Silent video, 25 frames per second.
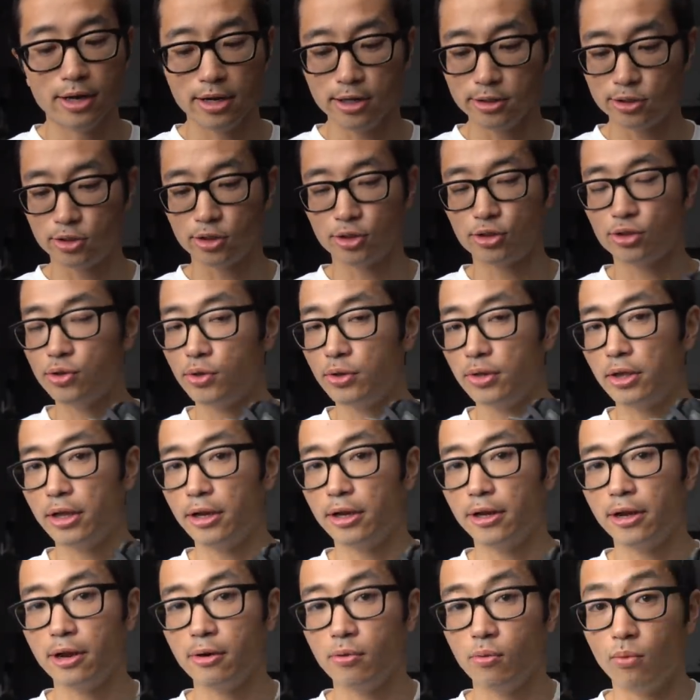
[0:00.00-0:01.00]
It's a shoe
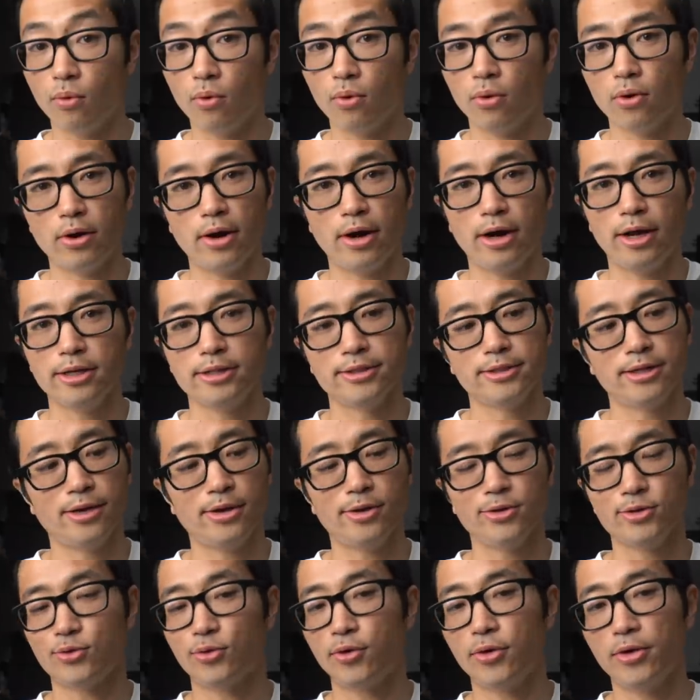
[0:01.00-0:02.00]
that I wore as
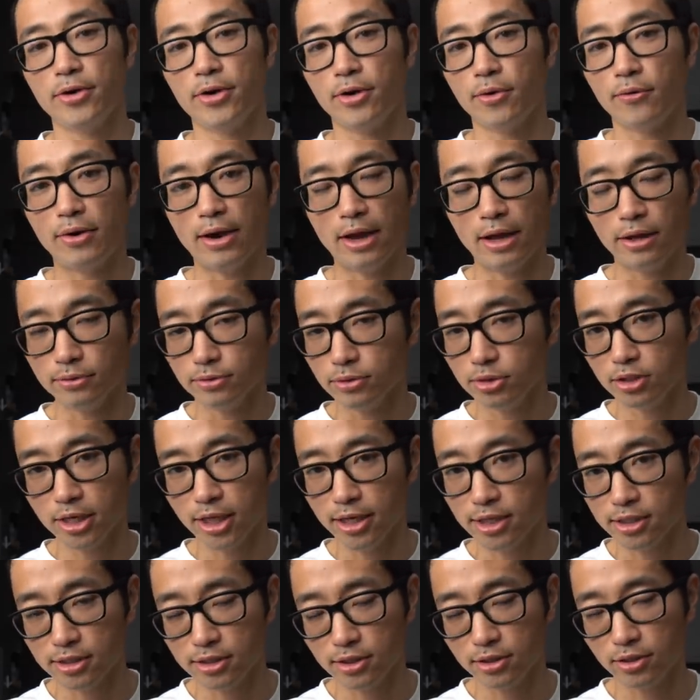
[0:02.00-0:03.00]
I was running around
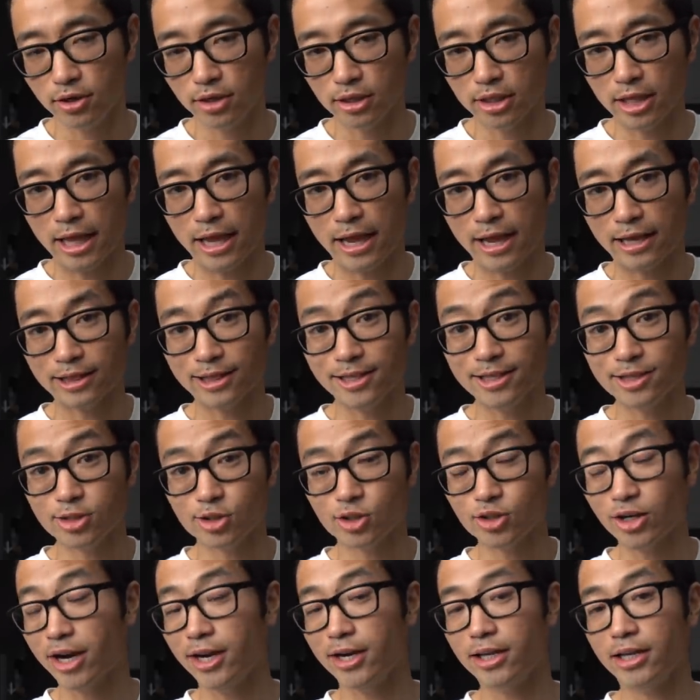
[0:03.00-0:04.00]
chasing all the
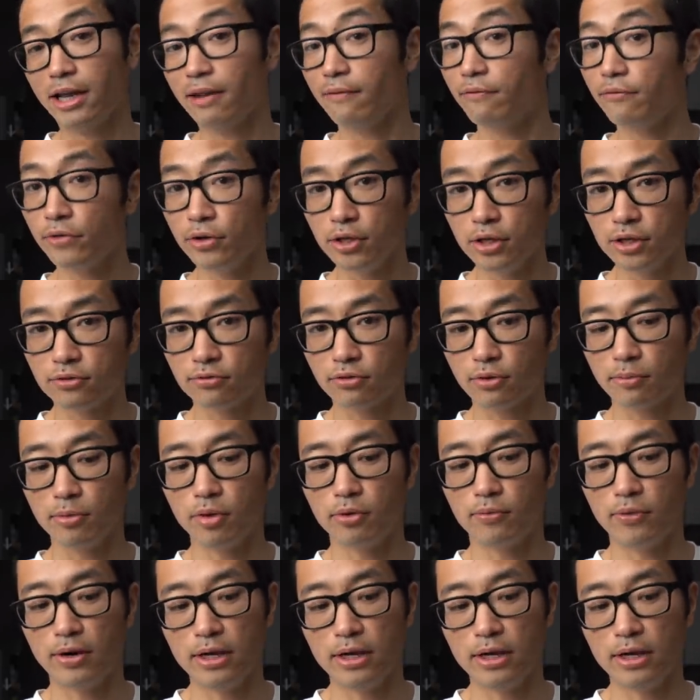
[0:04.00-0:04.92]
athletes, trying to get footage from the